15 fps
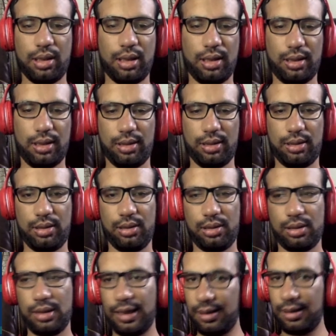And
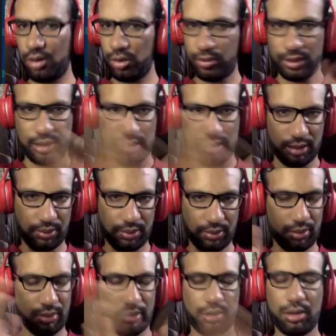thank you for
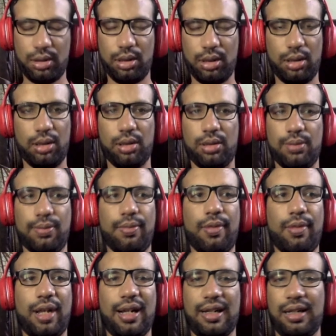uh,
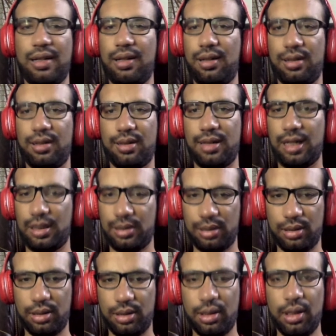attending this
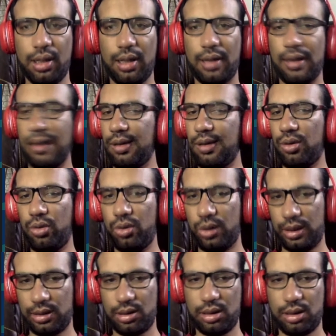session. And thank you,
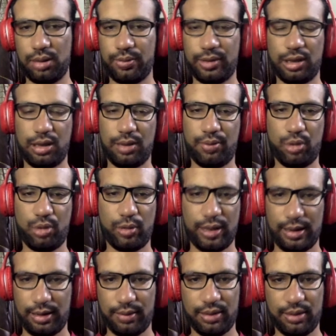Droidcon, for
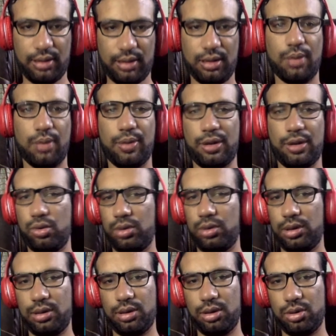providing me the
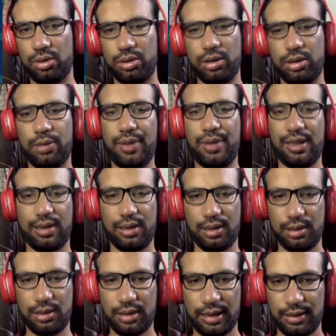opportunity to speak here.
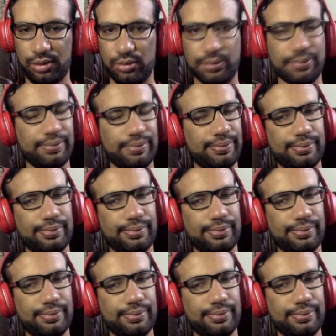Thank you.